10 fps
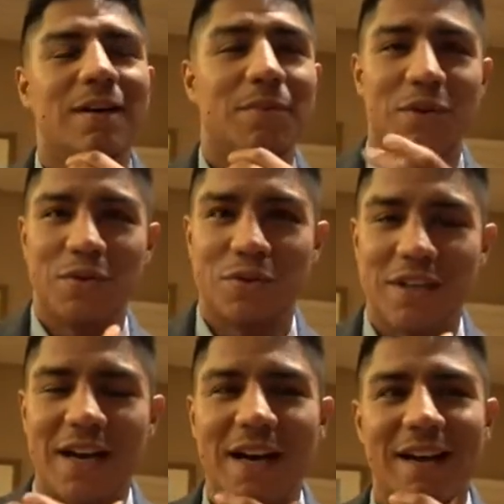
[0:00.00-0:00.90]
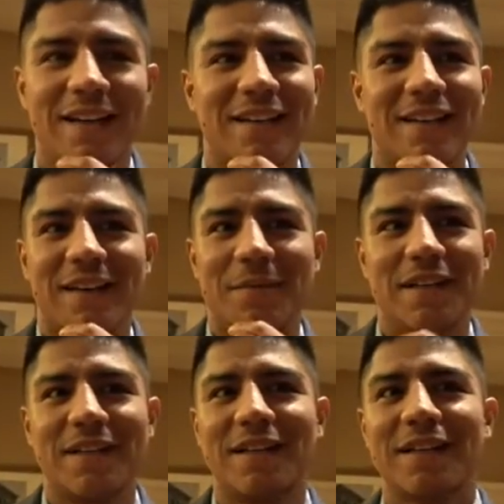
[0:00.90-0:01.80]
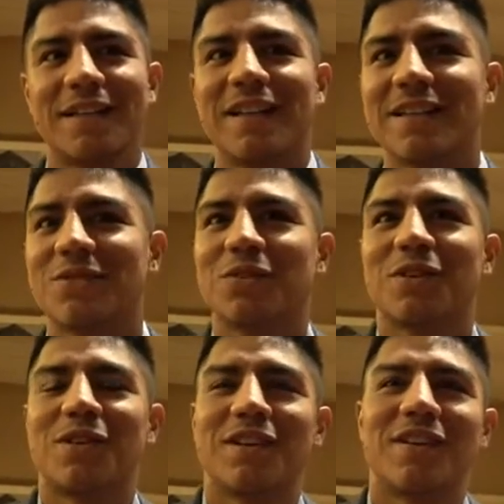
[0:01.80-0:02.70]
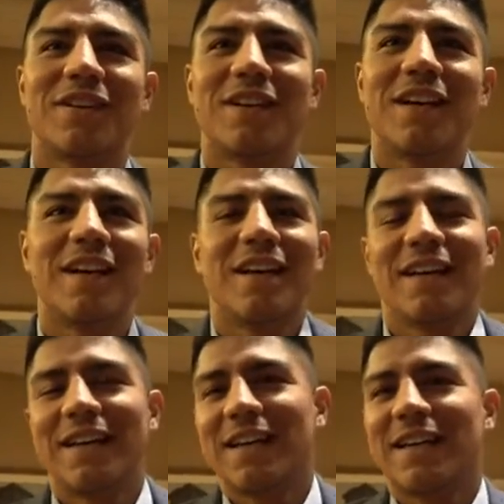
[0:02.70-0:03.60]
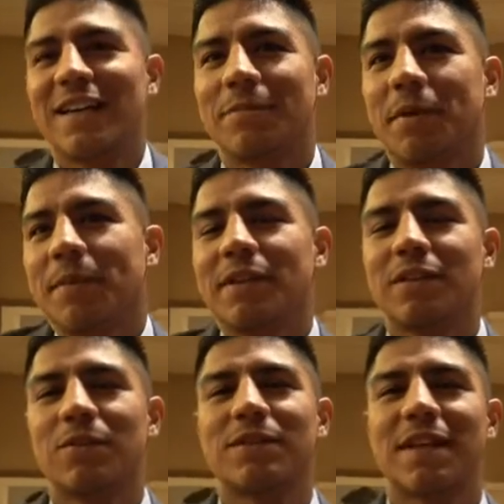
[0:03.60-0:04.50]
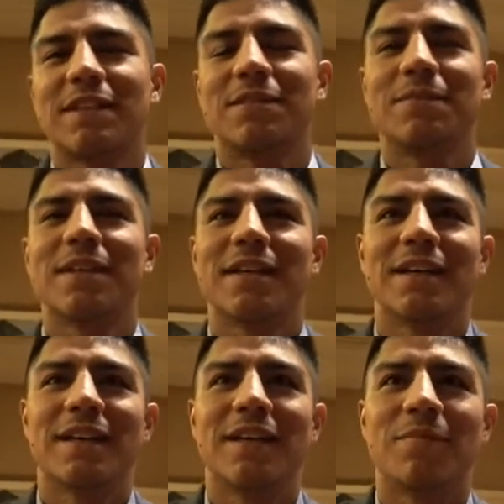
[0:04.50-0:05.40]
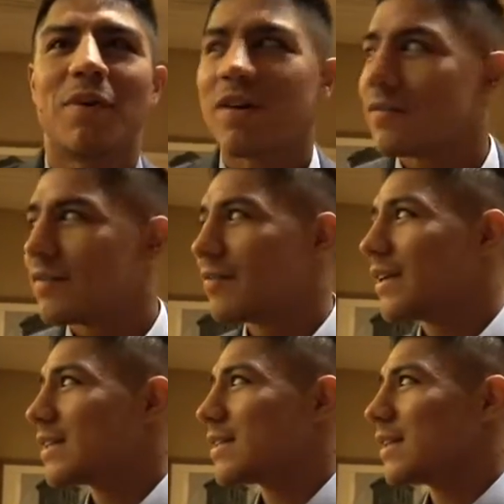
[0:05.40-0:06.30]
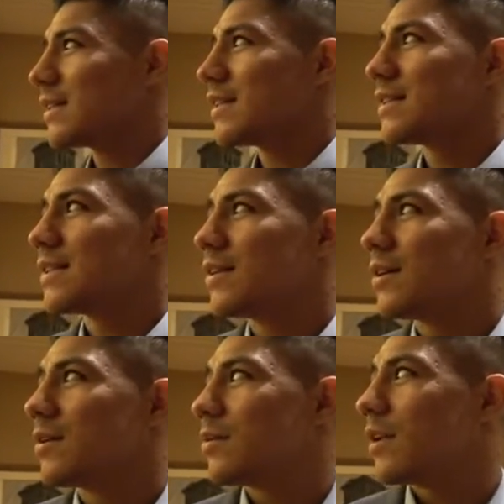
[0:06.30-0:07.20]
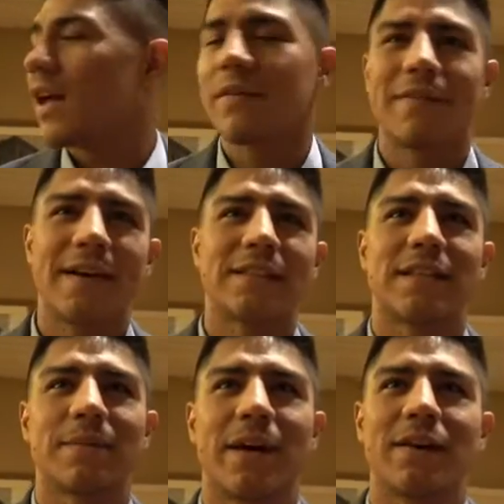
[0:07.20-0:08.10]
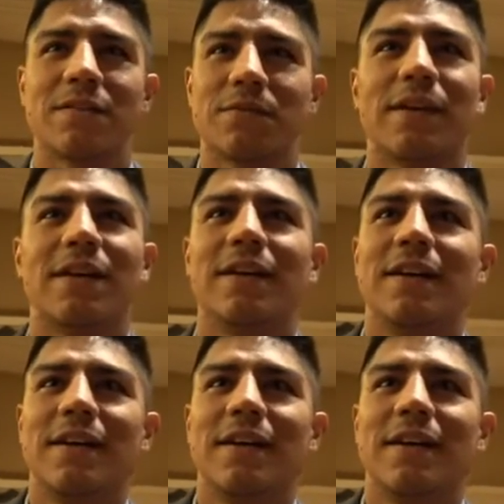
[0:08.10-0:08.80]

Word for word: Badou Jack. I mean, uh, the list goes on and on. And, um, I mean, it's always nice to be uh, a part of events like this. You know, a lot of fans come out as well.